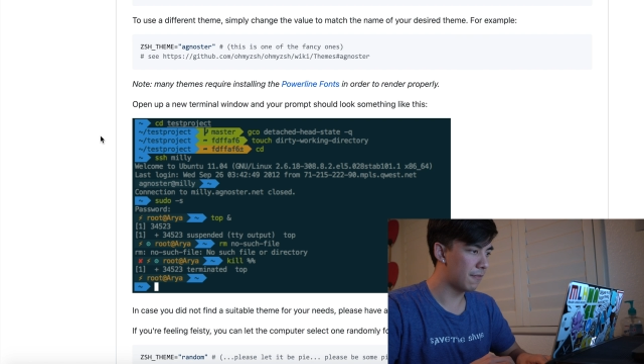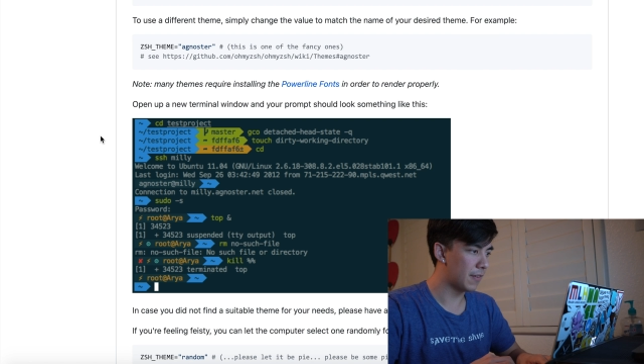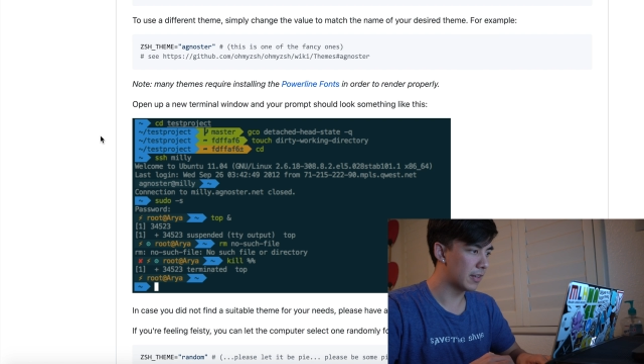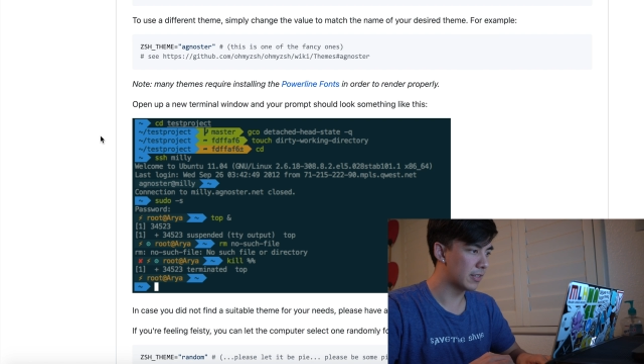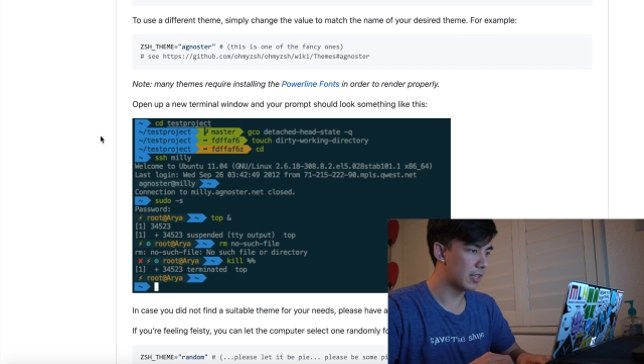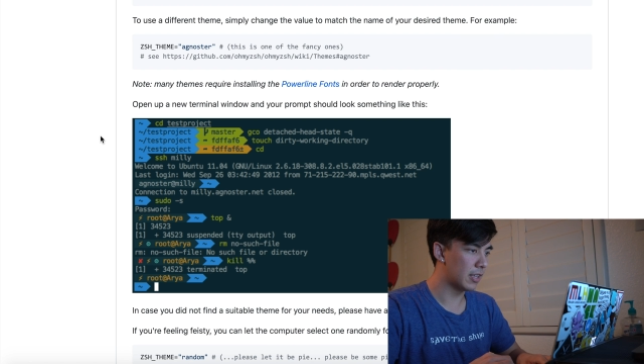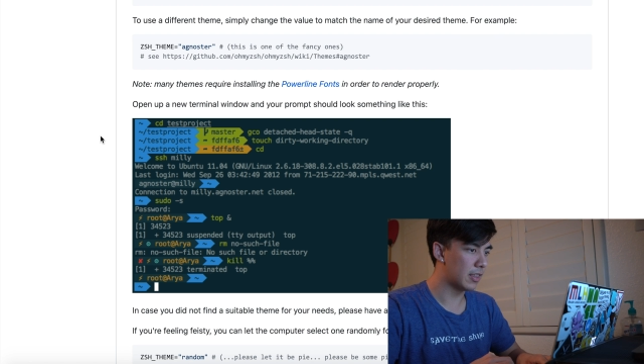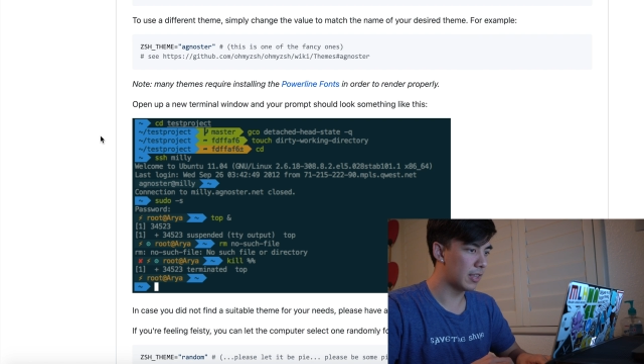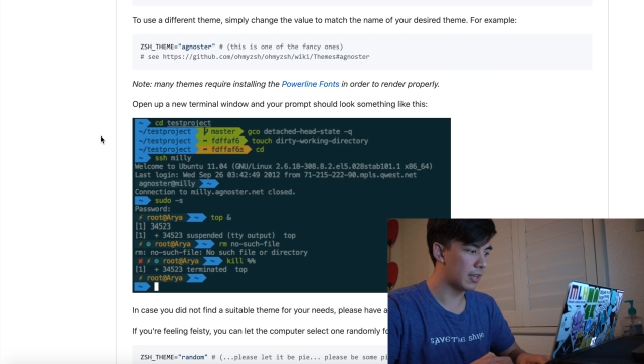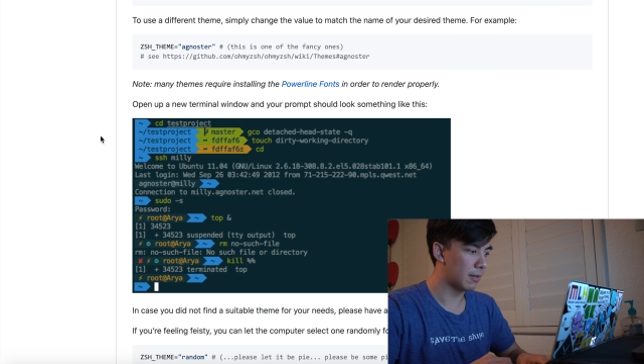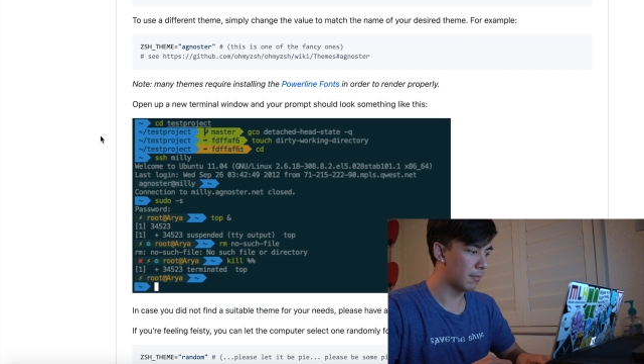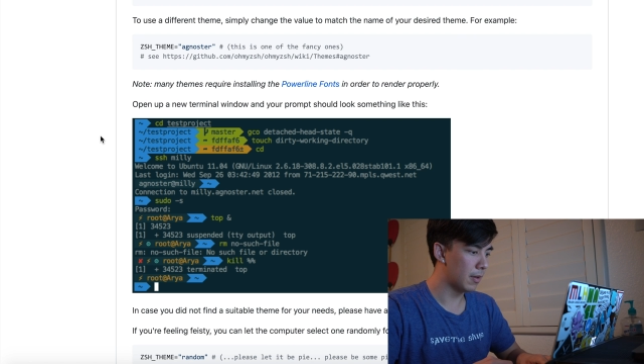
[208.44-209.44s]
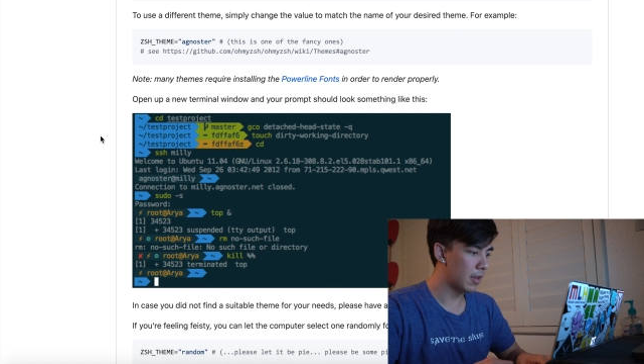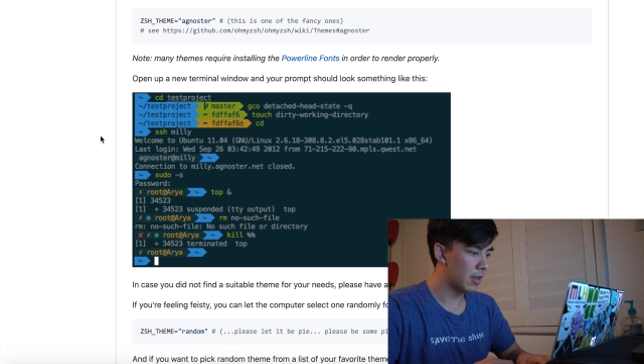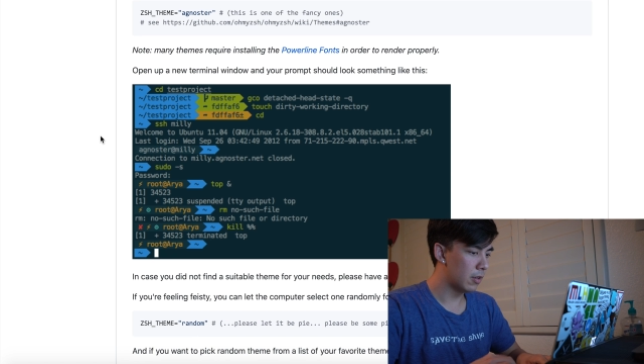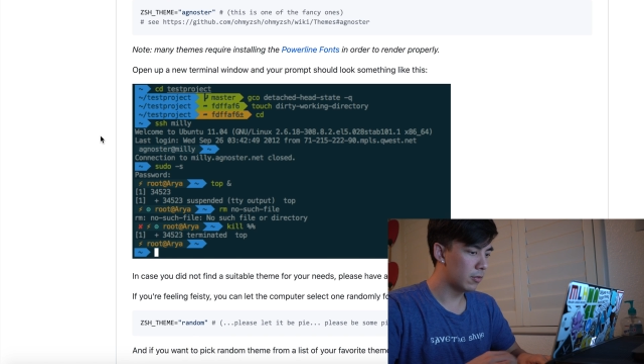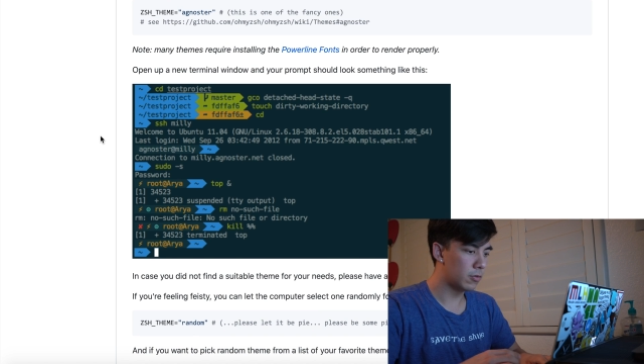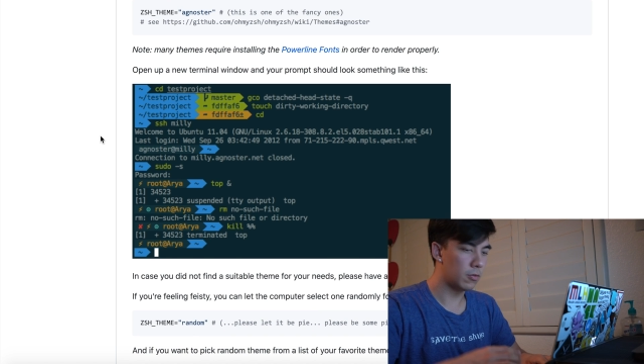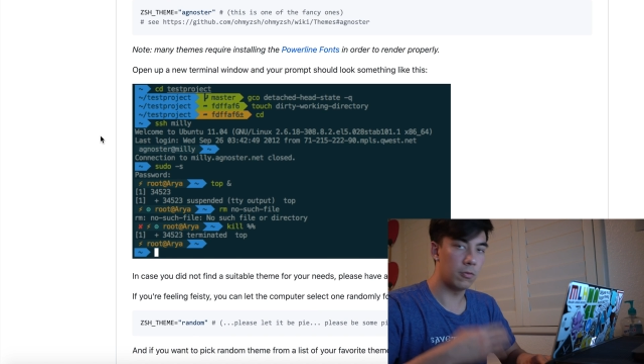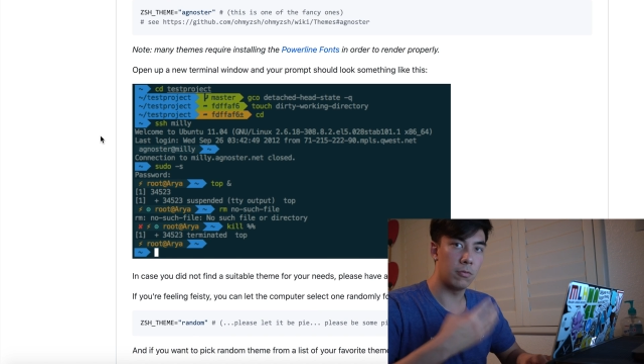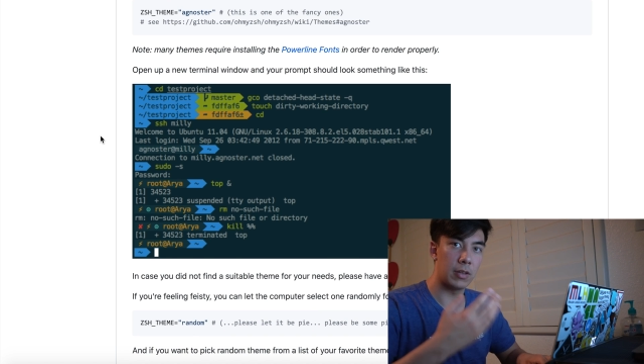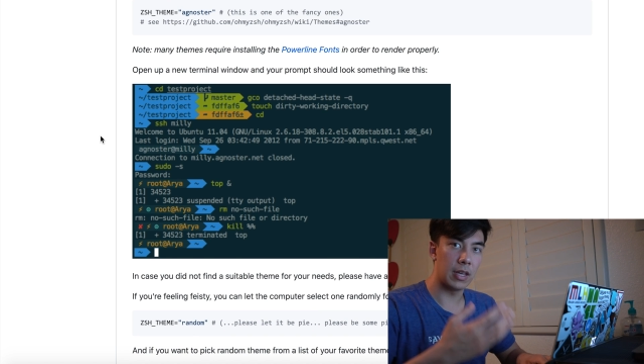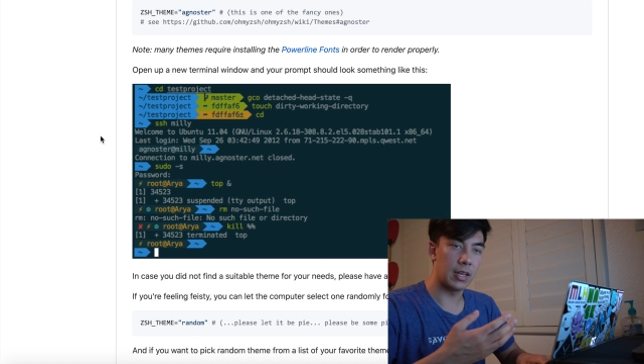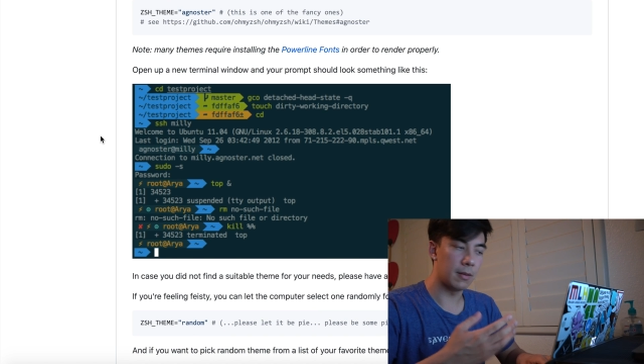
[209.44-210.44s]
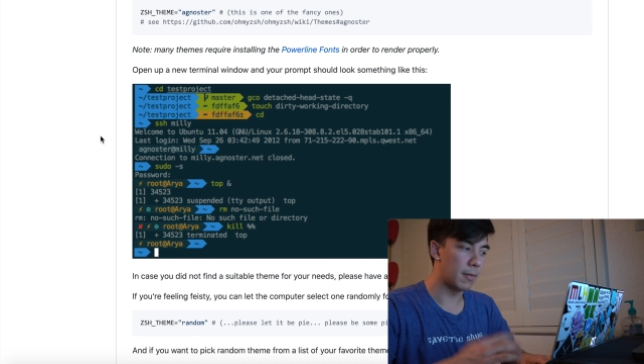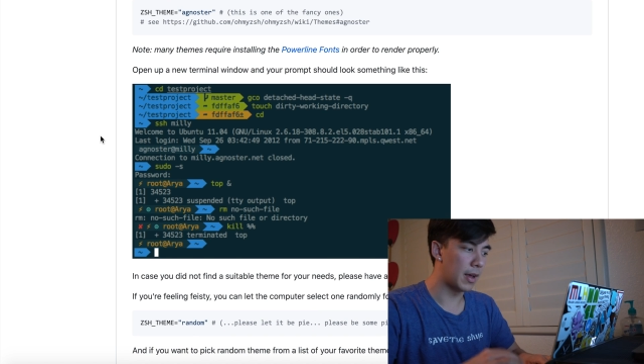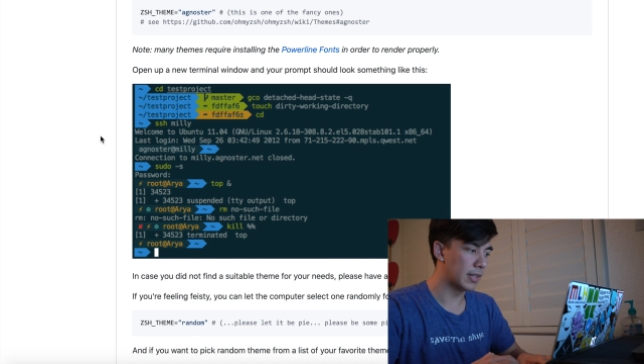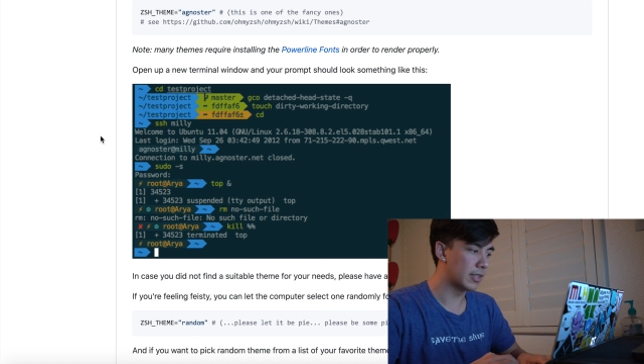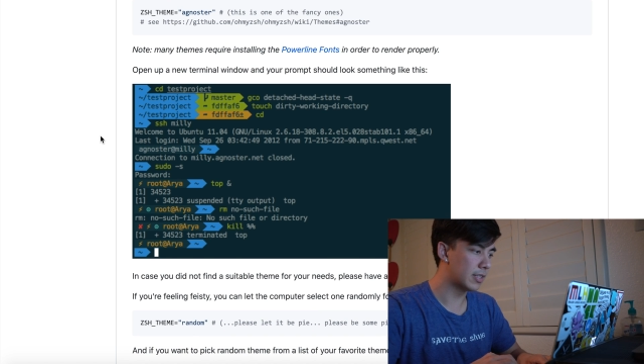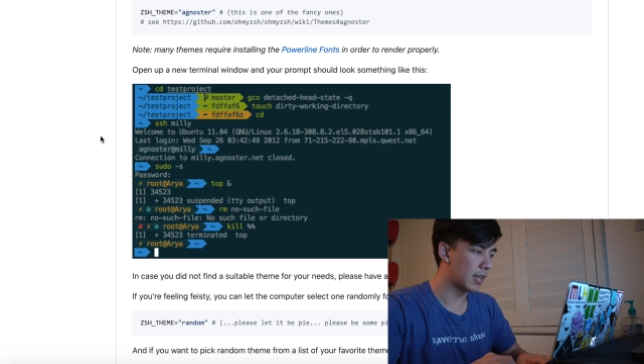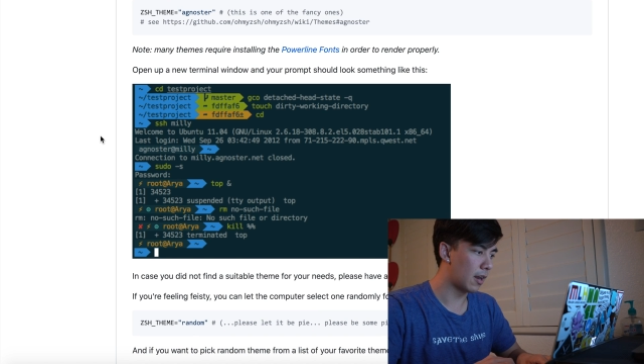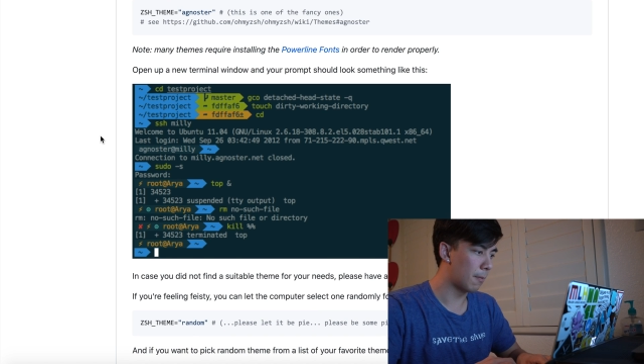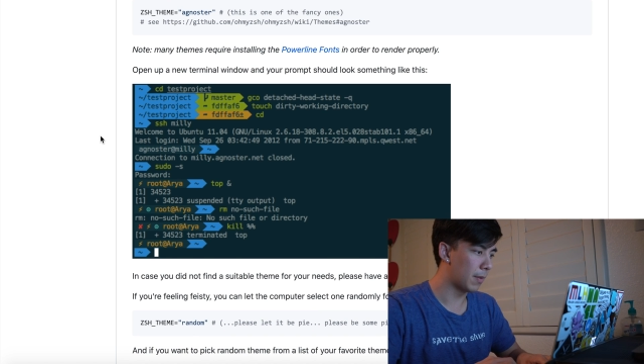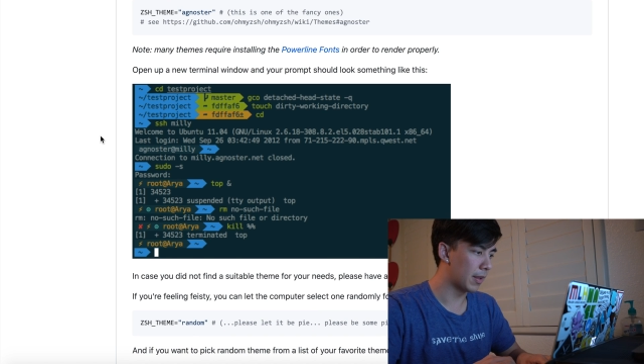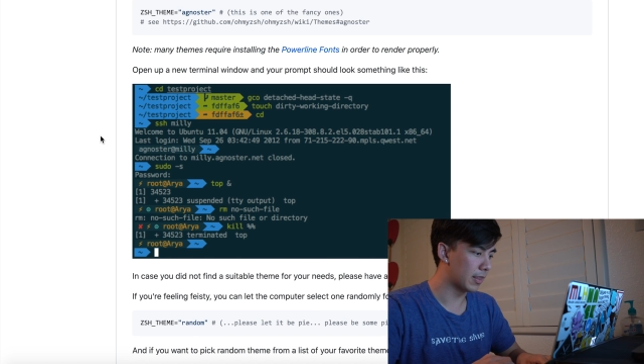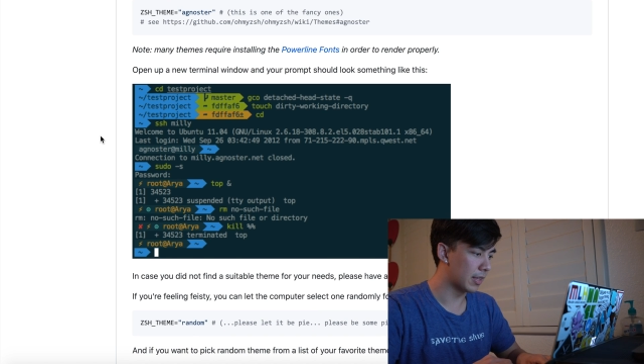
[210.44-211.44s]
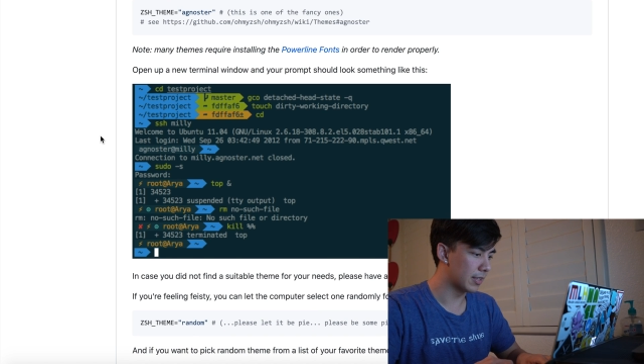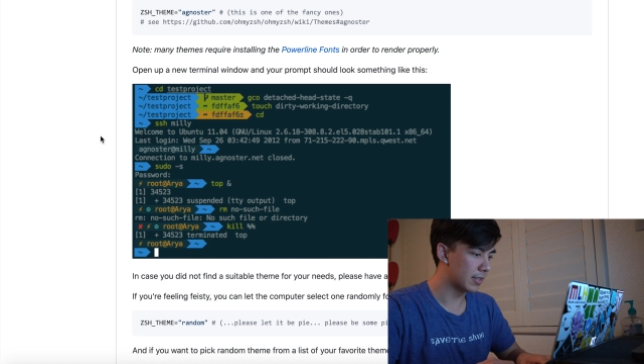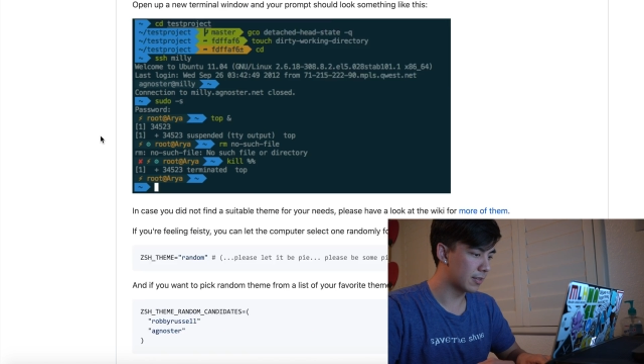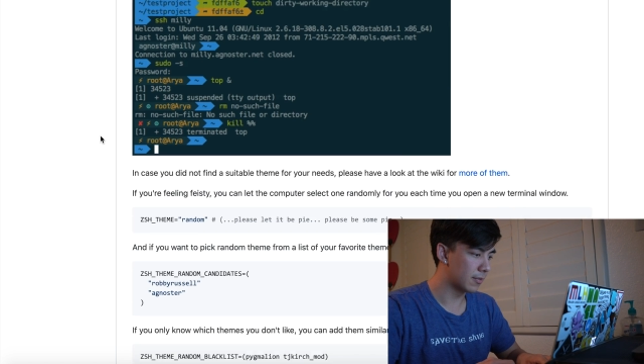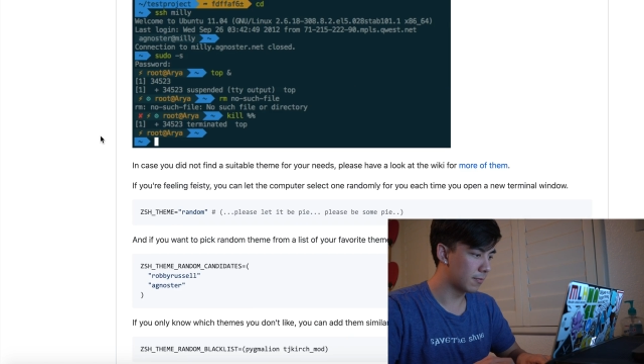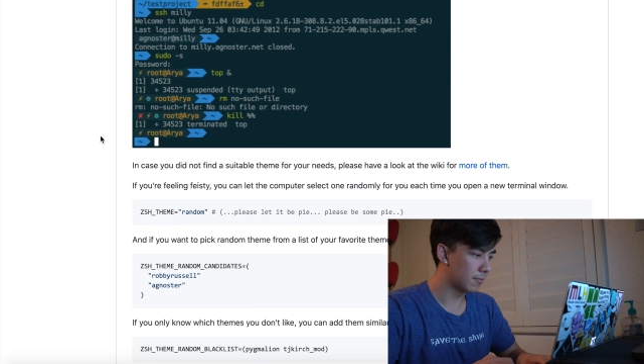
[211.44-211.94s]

fancy theme to get mine set up like this.